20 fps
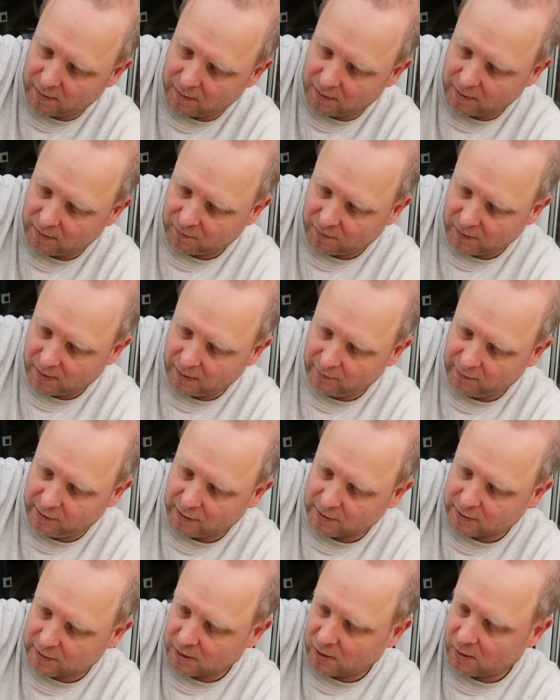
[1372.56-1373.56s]
at
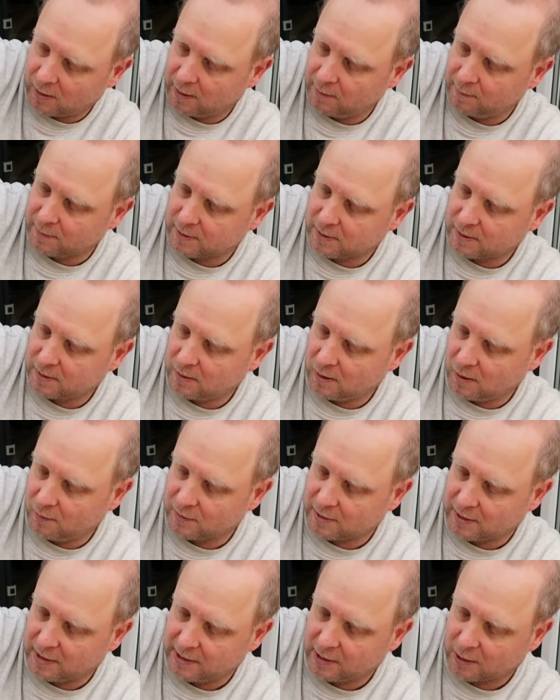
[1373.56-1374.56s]
various times.
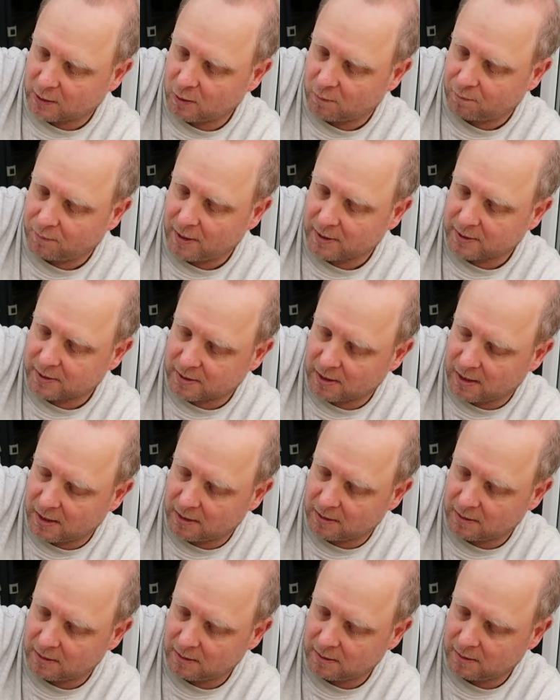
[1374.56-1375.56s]
Obviously the
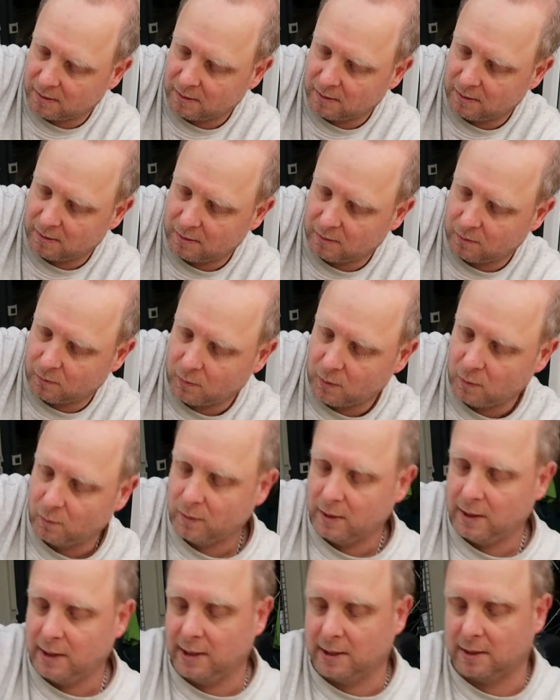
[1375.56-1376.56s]
Clodbuster will
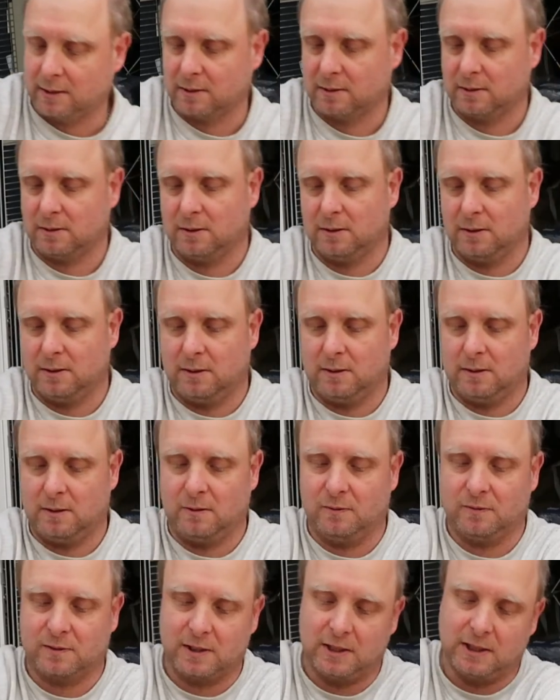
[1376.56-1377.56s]
need
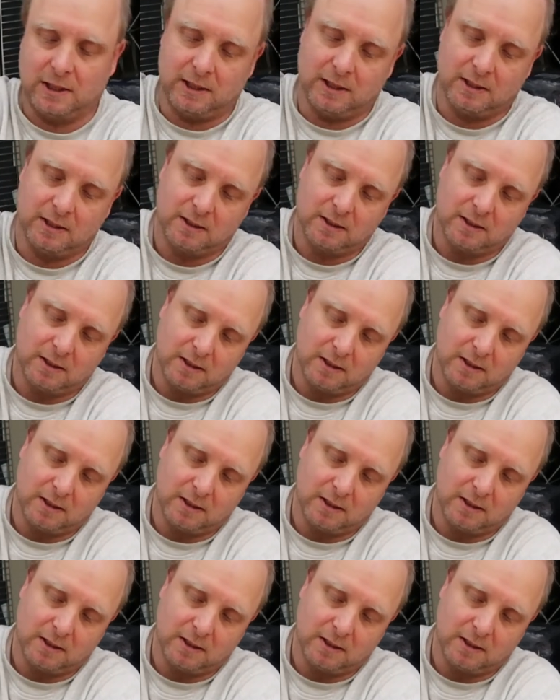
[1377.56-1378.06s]
obviously